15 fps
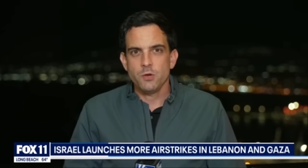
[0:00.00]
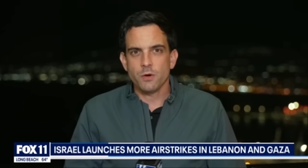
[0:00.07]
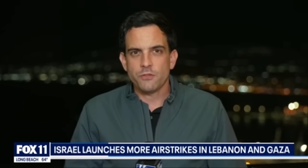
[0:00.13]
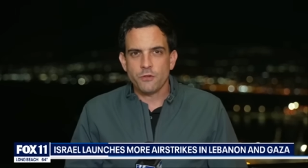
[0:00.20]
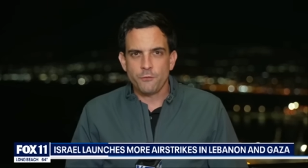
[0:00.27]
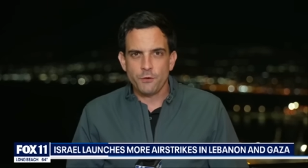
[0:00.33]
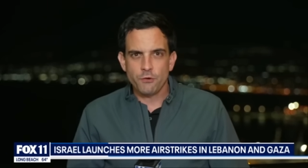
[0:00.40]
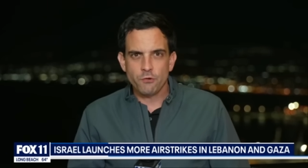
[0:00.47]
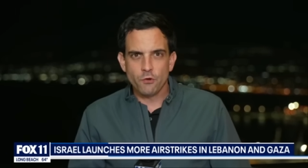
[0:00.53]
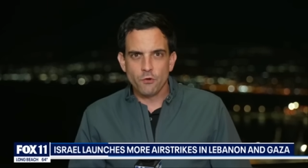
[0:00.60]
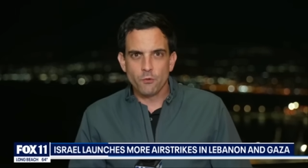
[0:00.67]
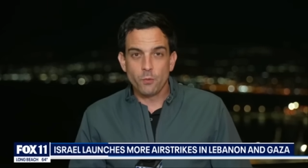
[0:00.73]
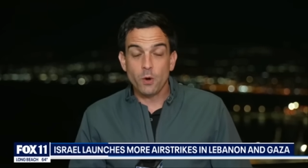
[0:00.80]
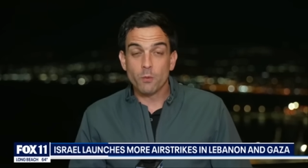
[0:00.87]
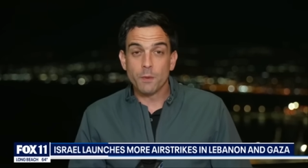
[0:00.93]
U S
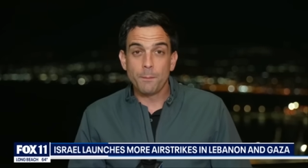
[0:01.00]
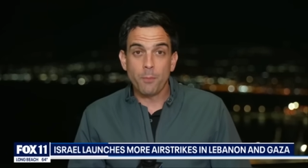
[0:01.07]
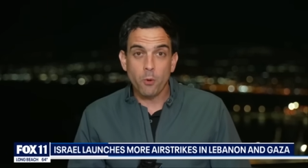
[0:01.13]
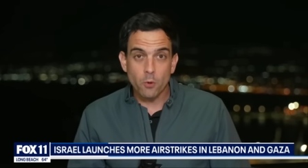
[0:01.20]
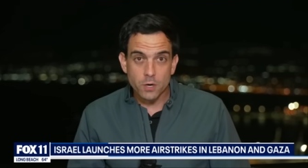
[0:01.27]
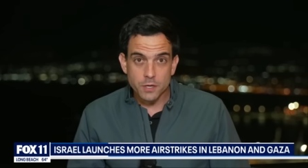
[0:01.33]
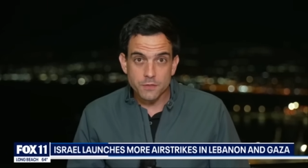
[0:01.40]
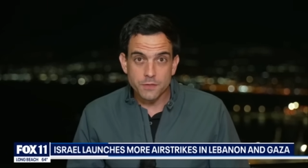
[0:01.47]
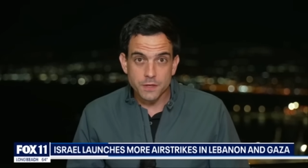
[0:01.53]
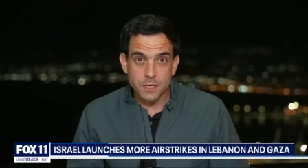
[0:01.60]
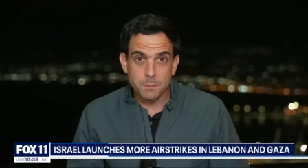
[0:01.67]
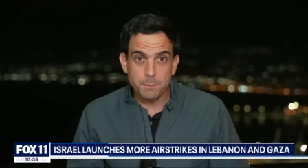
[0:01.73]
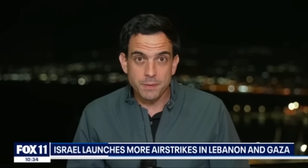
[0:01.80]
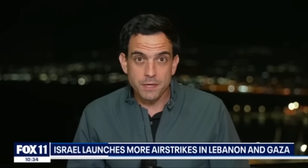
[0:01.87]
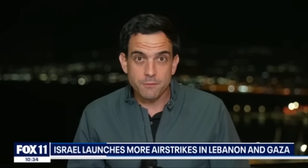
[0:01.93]
officials will
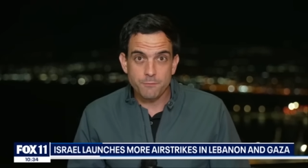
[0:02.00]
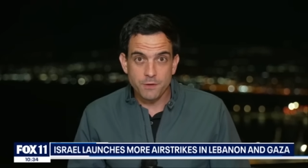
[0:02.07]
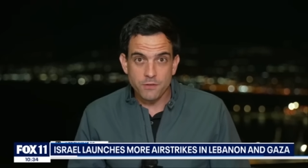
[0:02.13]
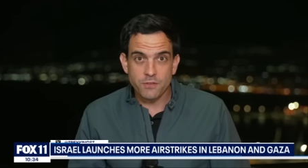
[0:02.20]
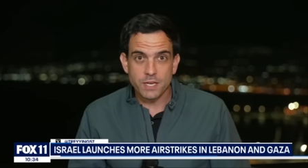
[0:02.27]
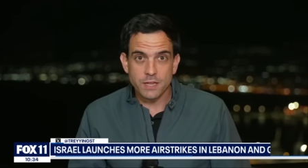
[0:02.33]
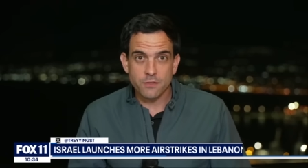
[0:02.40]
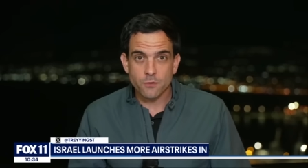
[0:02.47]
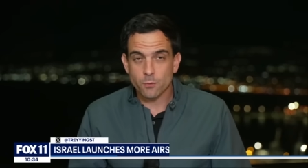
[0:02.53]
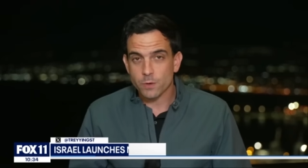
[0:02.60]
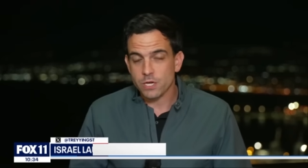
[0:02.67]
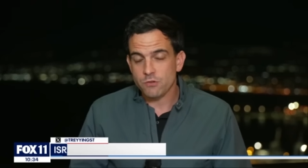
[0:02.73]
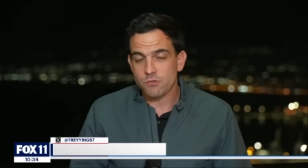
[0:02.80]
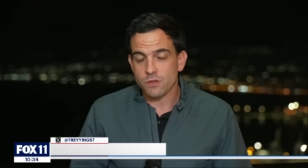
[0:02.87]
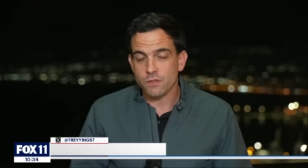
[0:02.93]
reportedly be visiting the
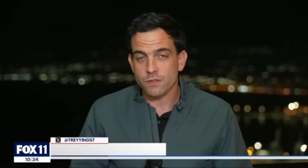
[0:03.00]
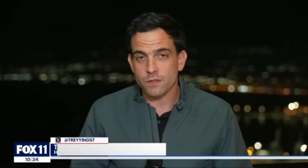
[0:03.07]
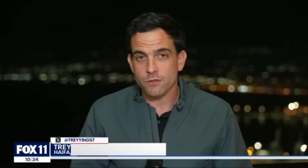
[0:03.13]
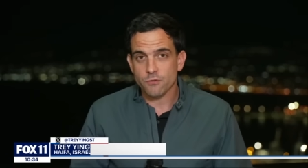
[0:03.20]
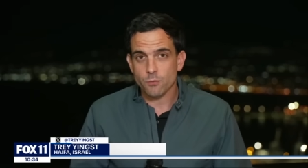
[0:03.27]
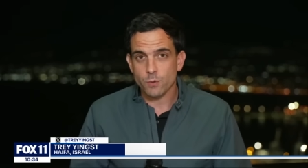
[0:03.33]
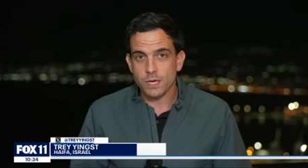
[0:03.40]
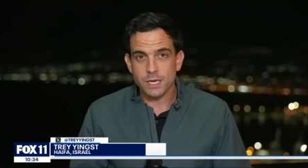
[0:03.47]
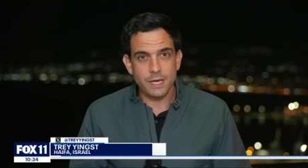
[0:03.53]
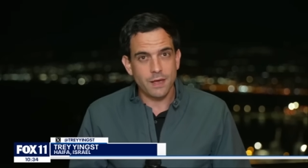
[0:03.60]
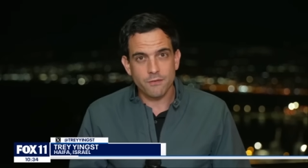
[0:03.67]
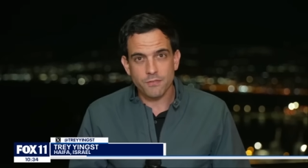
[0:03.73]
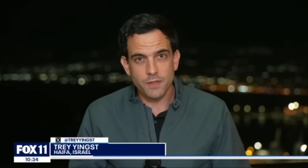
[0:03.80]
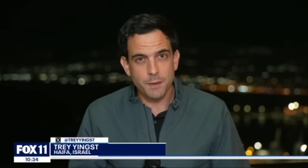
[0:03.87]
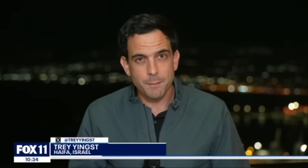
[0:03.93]
region this week
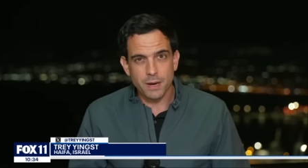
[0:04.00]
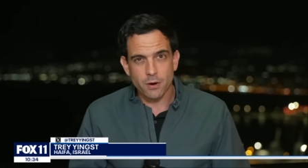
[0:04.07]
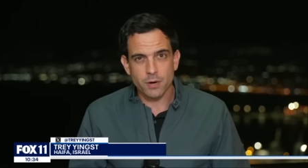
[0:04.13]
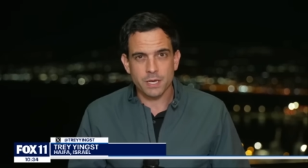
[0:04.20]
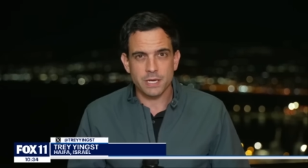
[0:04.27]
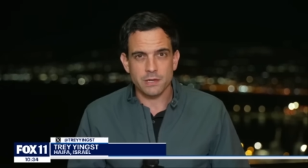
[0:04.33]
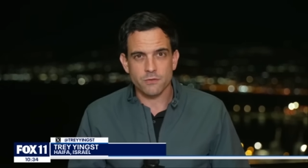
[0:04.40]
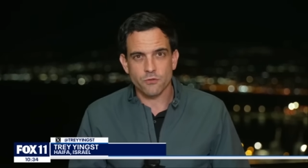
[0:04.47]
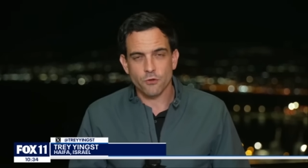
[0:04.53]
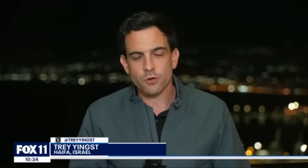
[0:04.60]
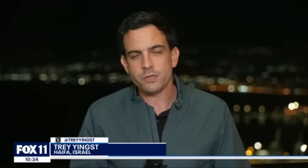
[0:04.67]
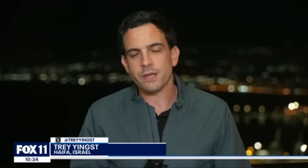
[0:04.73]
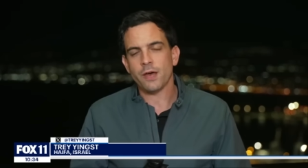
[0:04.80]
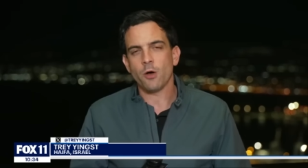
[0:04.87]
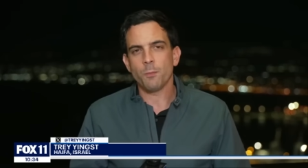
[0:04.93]
as the Americans
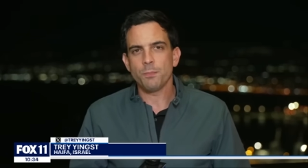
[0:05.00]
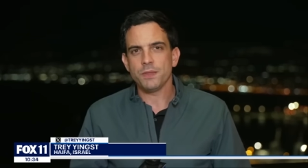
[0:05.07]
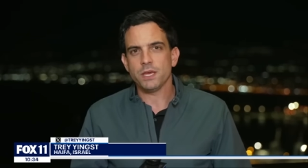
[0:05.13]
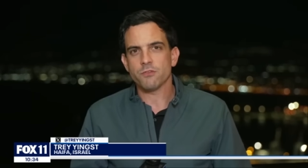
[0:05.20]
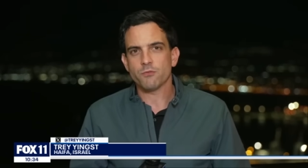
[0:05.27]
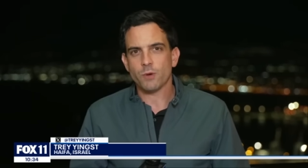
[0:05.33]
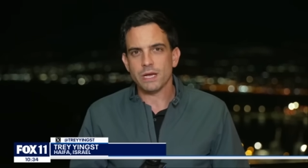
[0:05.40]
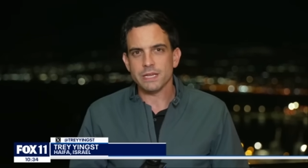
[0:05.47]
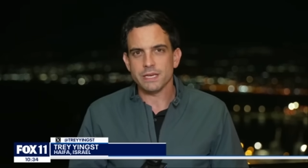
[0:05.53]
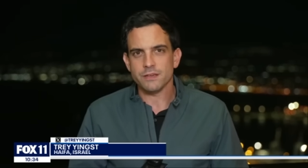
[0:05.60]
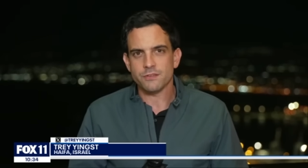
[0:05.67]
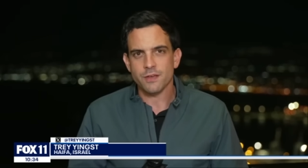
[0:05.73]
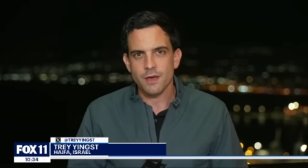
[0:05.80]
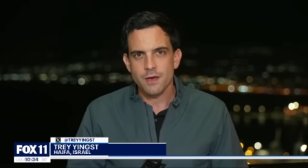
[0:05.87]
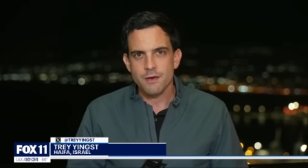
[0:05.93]
look to help the
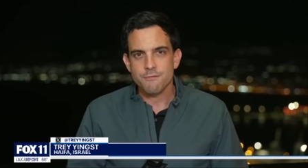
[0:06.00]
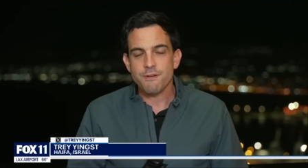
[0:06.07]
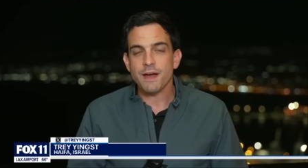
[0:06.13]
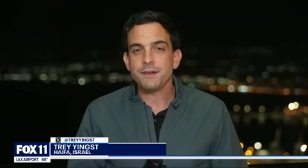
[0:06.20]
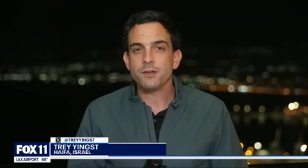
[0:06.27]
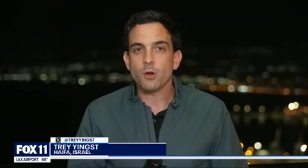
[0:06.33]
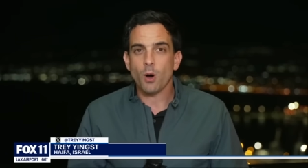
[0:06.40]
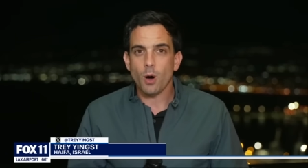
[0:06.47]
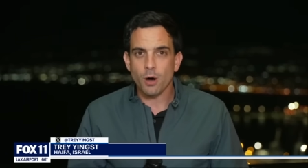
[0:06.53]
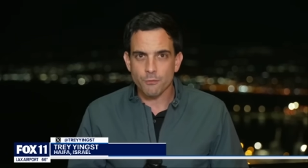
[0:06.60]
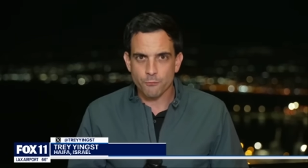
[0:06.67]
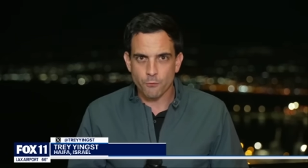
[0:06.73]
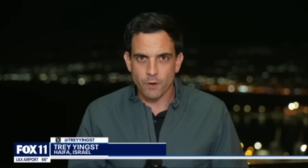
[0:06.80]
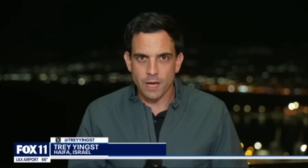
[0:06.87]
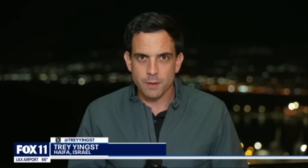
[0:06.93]
Israelis find an
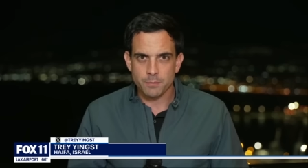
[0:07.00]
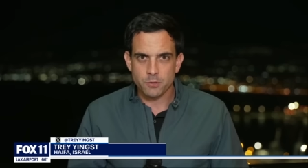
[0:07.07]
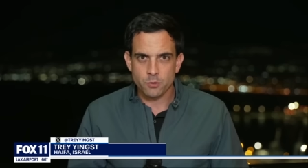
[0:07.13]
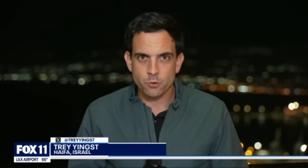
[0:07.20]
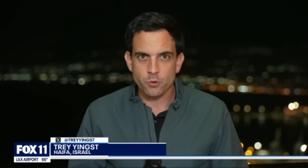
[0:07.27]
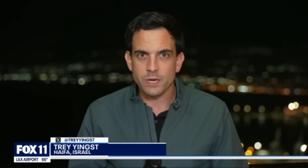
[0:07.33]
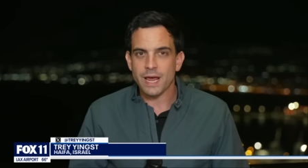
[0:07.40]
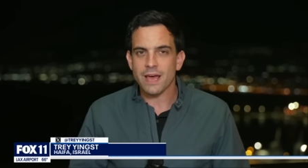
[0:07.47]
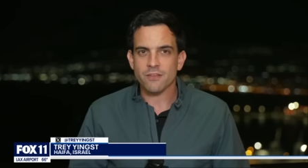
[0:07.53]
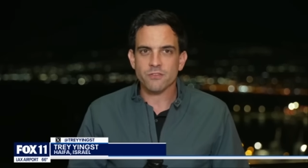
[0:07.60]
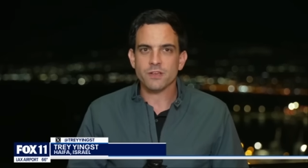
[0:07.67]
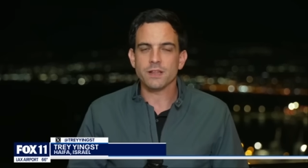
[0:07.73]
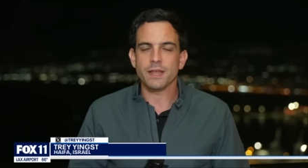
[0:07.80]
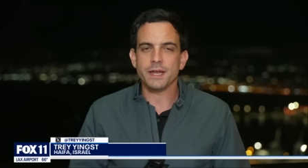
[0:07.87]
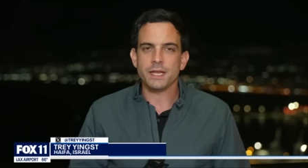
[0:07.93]
off-ramp to an
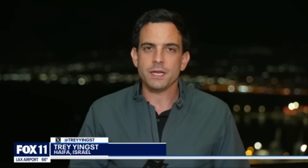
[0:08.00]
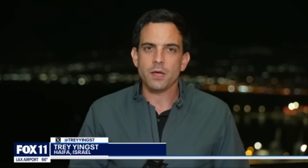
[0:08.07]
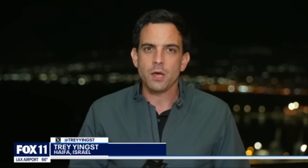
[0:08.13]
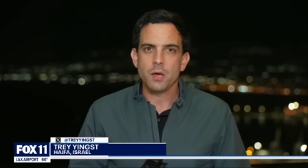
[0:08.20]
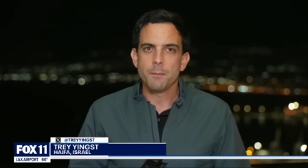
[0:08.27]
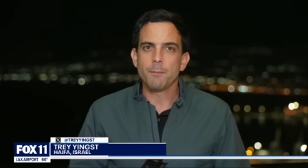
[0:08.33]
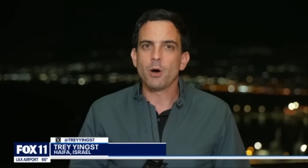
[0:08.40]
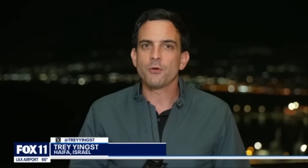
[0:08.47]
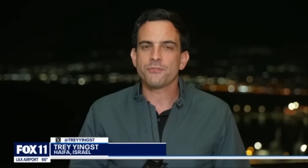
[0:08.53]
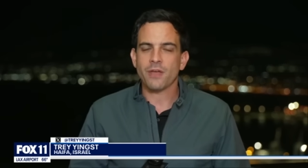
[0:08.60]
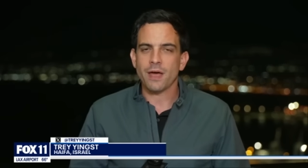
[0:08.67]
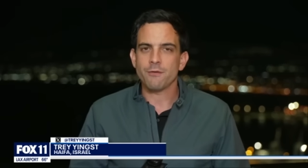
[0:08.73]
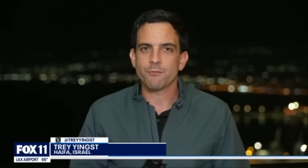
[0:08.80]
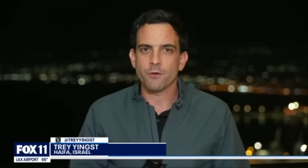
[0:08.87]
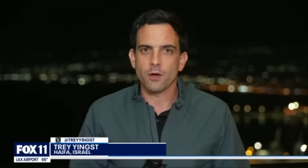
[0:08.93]
escalating
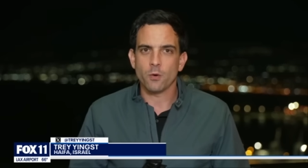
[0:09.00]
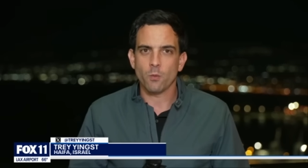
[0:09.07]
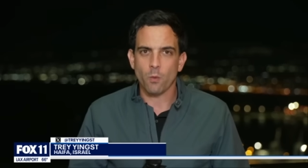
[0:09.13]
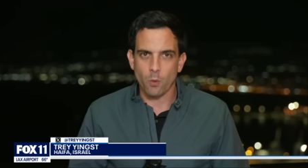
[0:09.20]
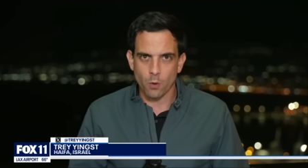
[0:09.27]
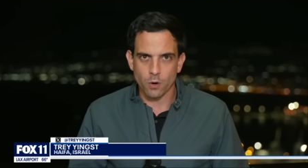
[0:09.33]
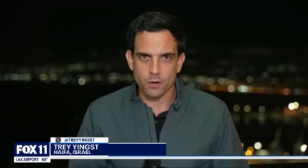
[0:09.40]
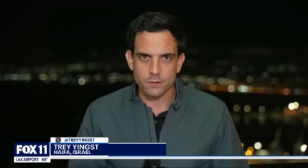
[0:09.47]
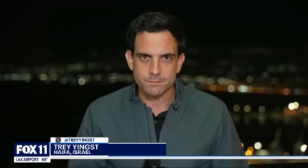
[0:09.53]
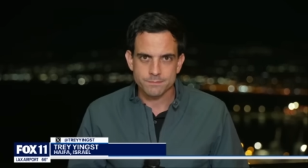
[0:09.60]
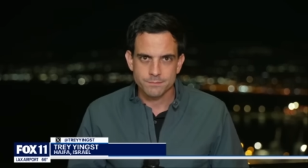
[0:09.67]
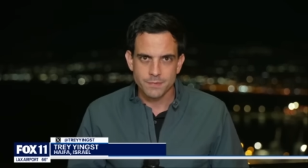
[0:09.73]
multi-front war.